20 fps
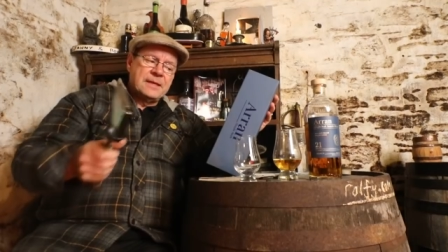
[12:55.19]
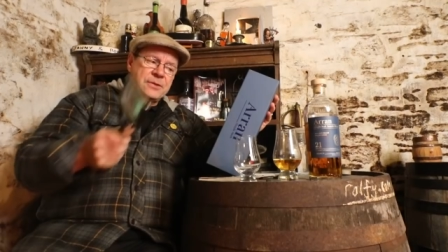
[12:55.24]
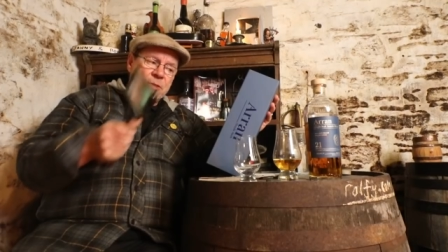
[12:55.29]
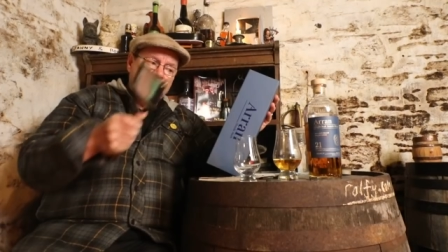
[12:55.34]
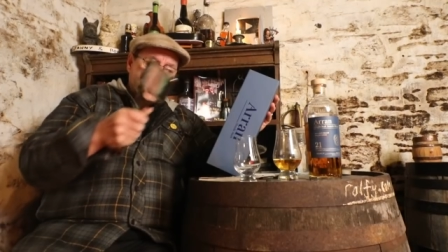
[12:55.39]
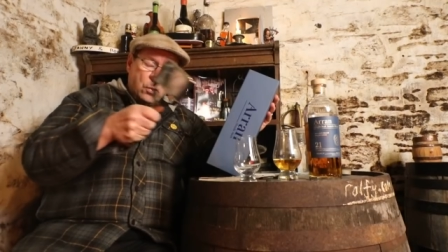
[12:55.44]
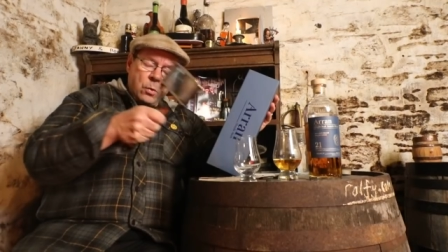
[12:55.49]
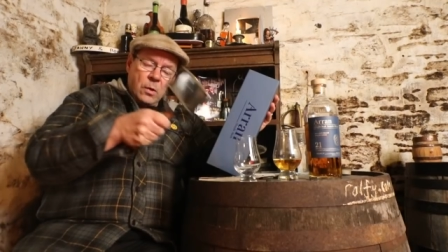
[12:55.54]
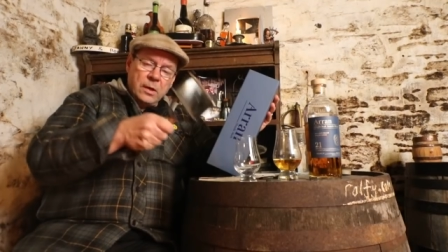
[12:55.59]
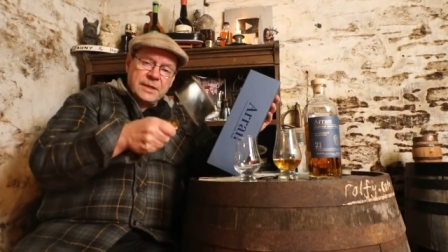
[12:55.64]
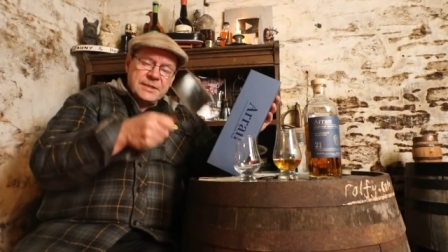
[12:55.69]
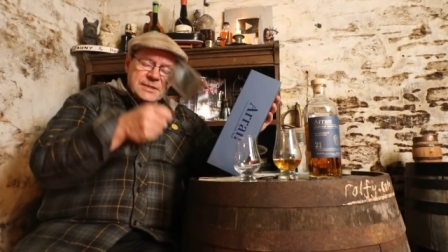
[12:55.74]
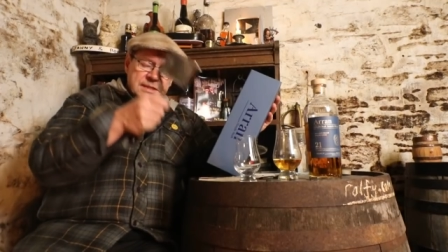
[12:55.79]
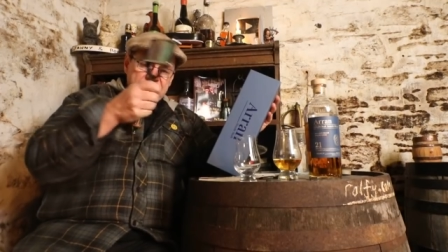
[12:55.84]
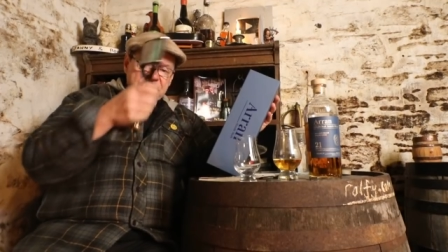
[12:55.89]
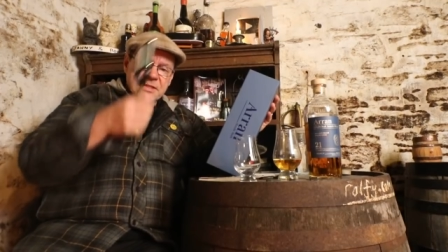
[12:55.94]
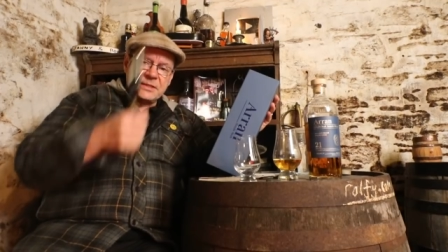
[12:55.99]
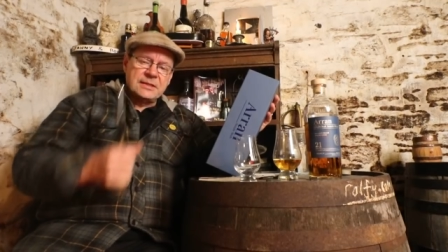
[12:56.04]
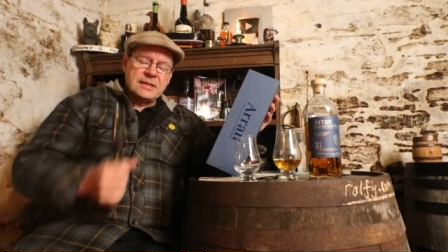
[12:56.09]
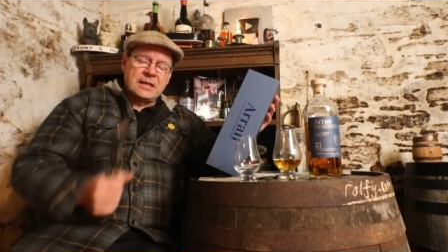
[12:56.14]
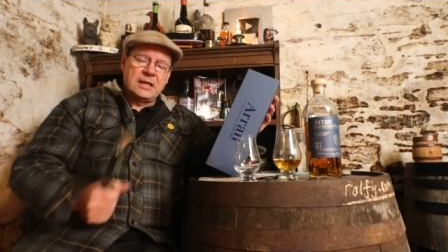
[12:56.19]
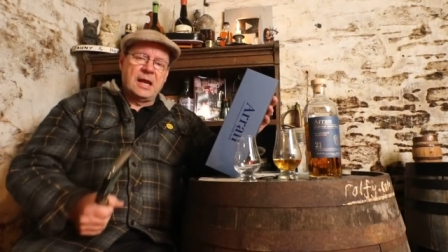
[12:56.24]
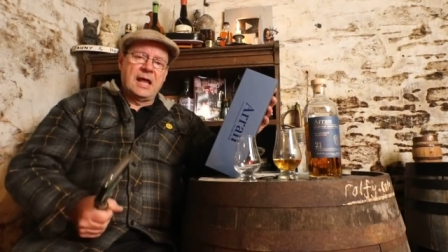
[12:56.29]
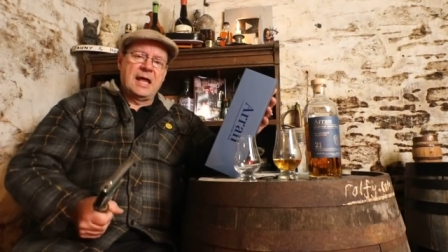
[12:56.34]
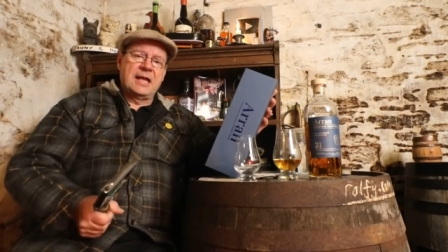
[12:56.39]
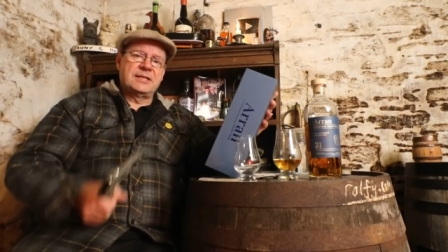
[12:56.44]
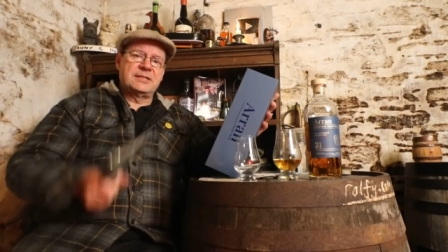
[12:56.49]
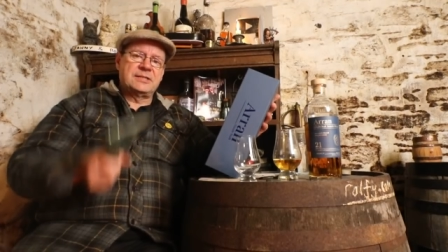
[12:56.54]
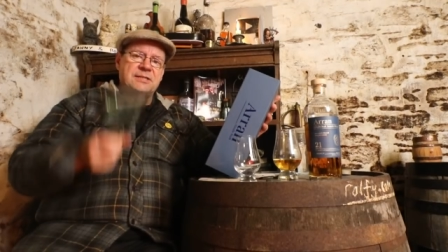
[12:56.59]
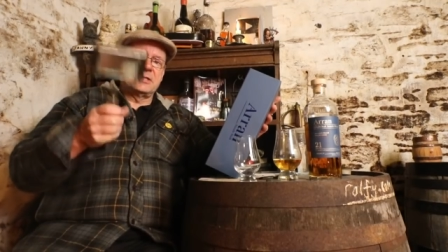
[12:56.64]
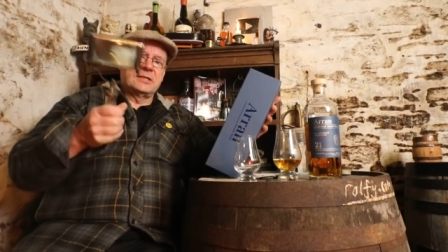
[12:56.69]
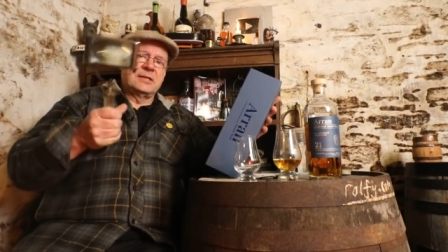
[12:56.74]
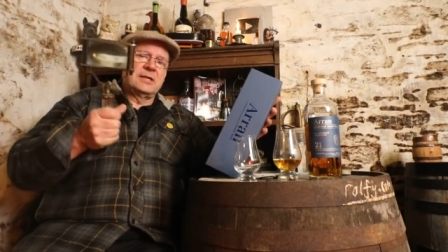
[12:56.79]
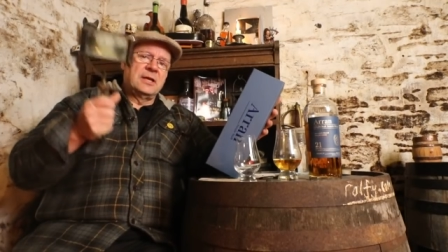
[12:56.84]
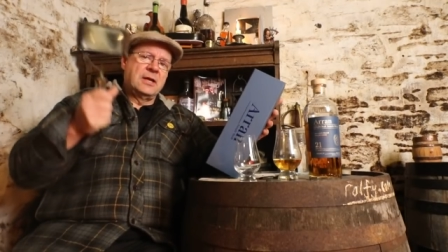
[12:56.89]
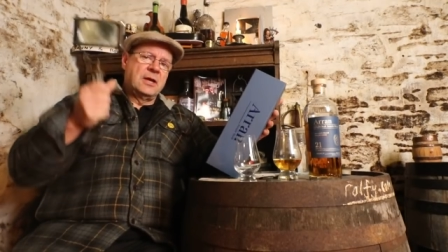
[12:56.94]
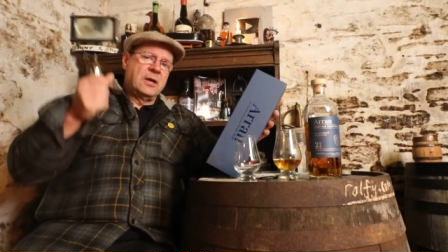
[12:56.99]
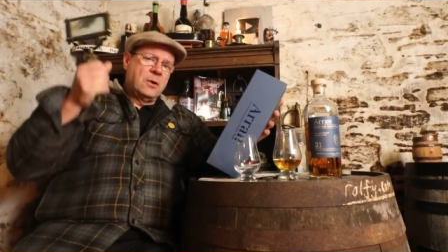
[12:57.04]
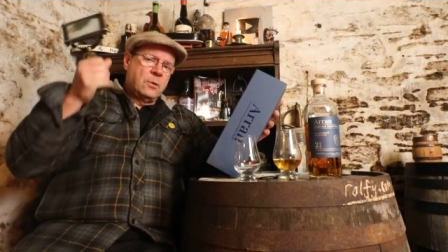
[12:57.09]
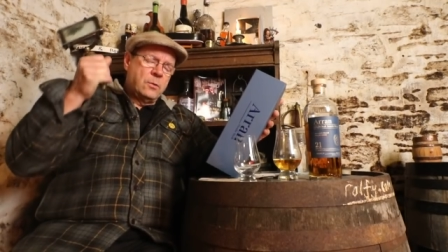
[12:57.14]
The qualities in the glass,
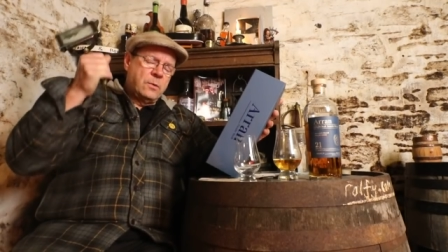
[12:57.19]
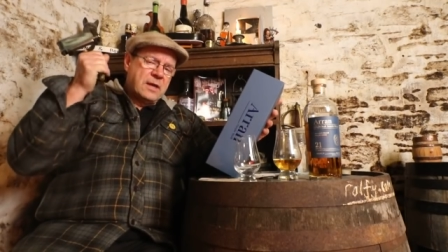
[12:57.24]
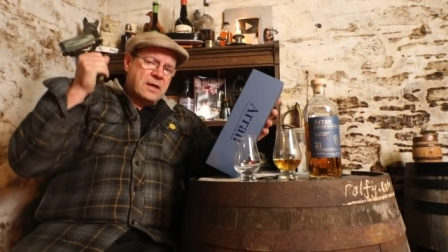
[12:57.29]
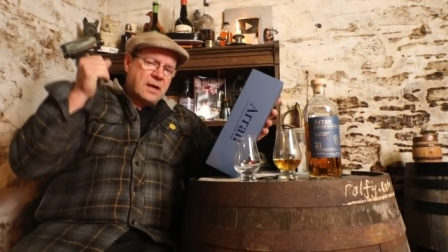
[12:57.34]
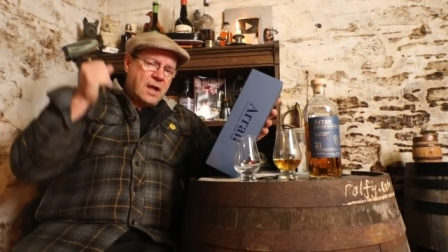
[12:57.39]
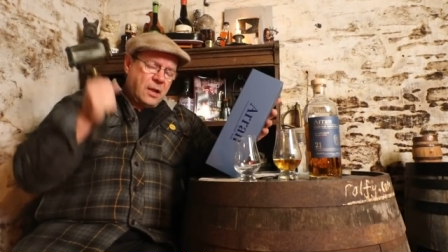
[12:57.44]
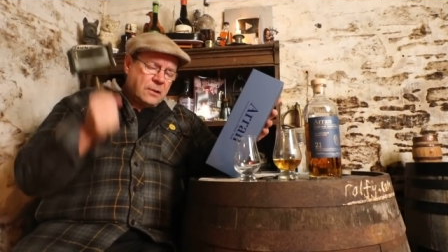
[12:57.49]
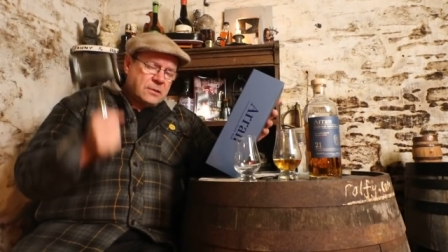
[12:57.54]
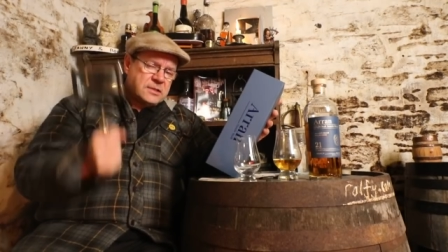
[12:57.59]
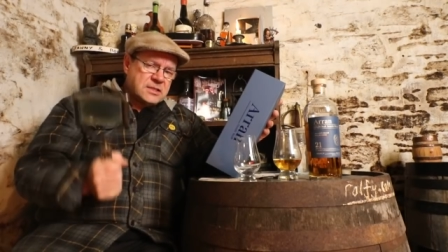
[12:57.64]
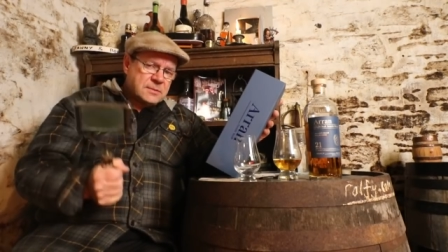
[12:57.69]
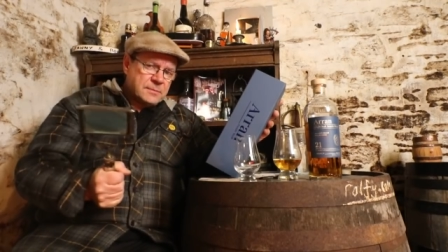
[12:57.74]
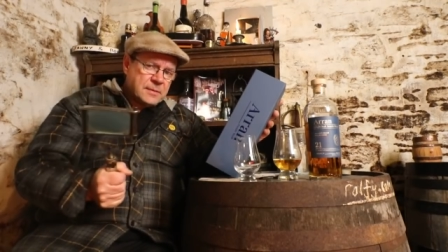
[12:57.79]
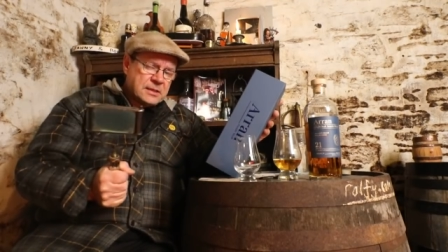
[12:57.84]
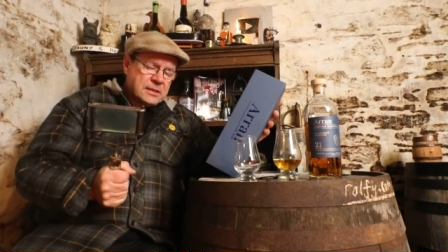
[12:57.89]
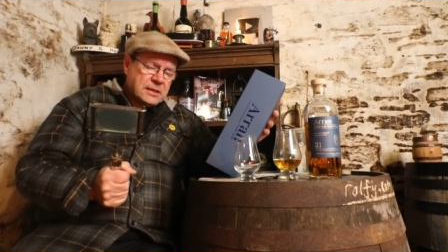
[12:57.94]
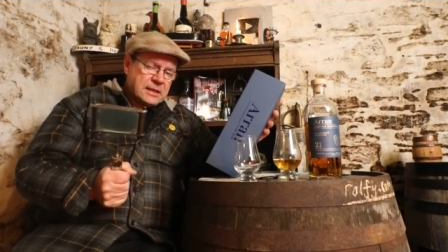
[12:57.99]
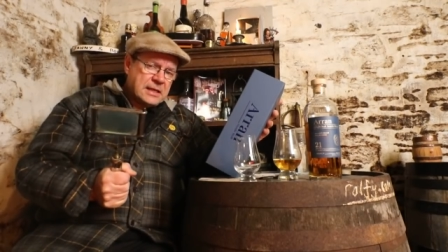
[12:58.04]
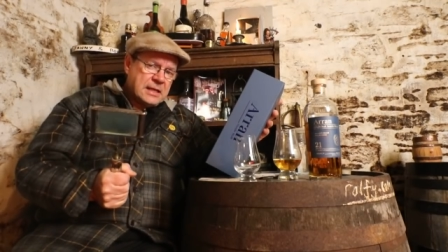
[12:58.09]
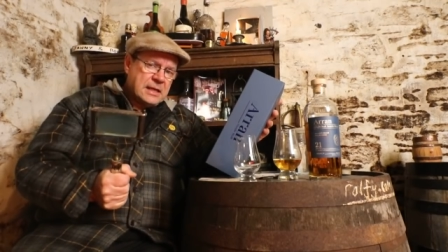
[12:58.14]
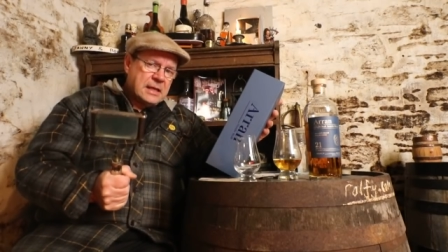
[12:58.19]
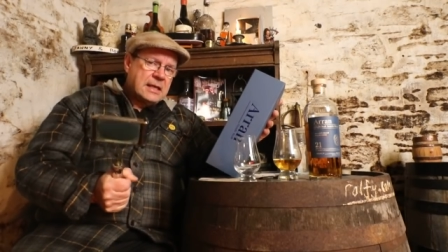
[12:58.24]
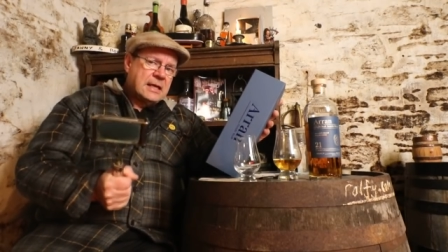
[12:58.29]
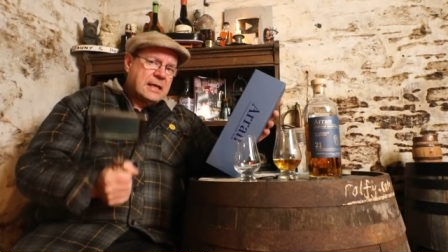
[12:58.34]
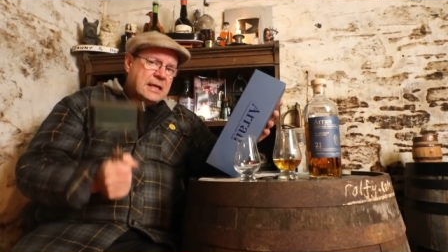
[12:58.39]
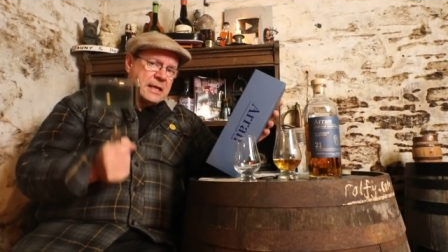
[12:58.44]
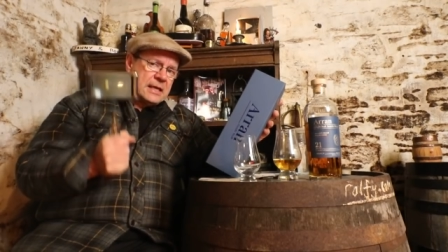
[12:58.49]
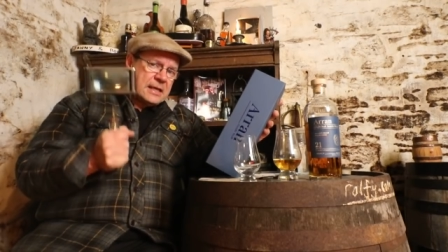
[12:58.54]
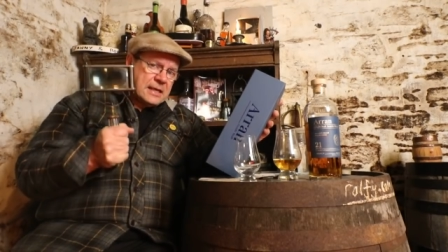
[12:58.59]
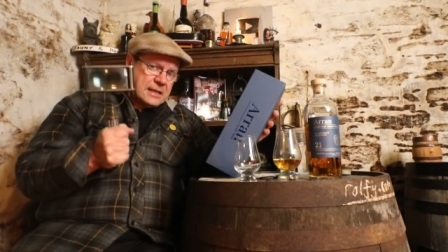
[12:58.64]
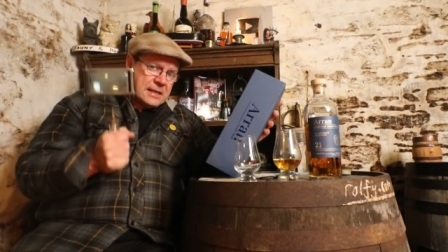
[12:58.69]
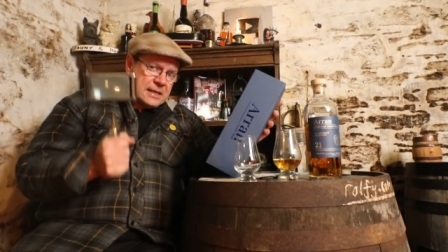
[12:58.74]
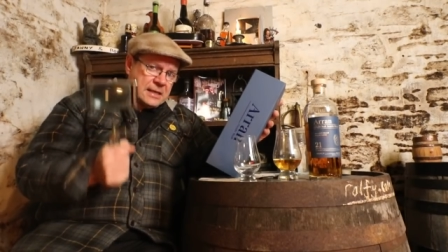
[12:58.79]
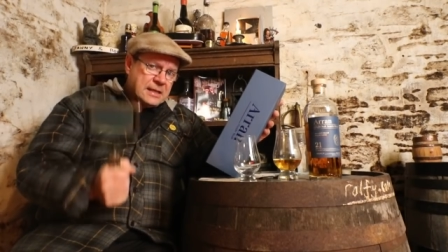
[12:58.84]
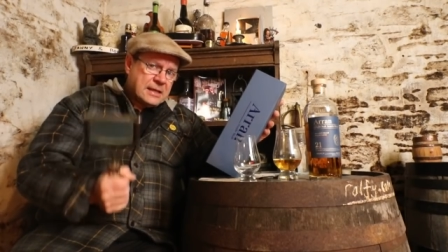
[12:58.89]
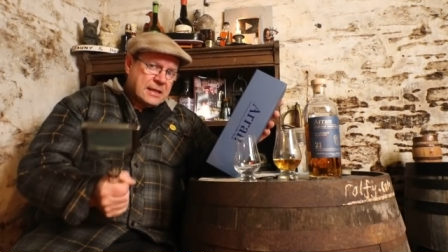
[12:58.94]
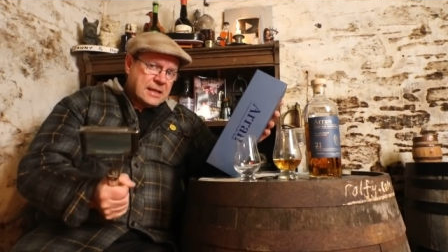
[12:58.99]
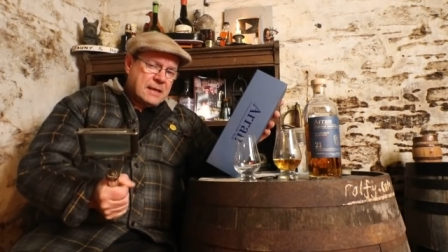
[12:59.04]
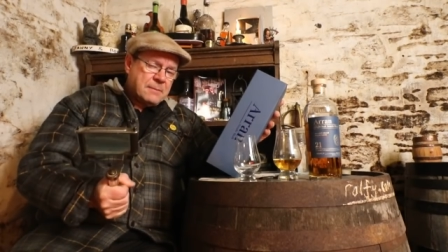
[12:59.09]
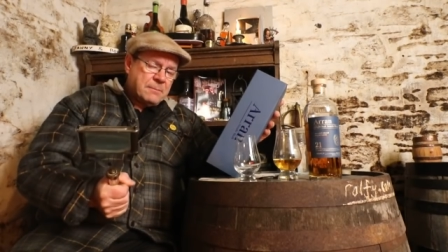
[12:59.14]
where ultimately
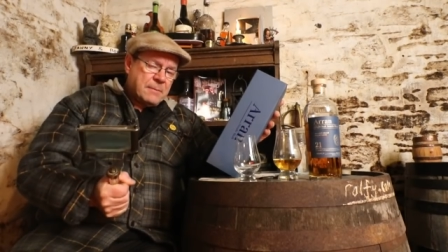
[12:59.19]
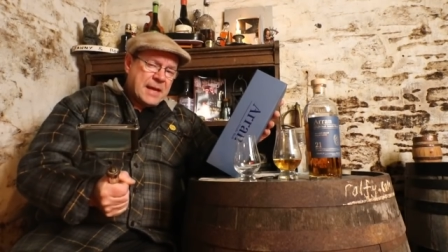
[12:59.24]
it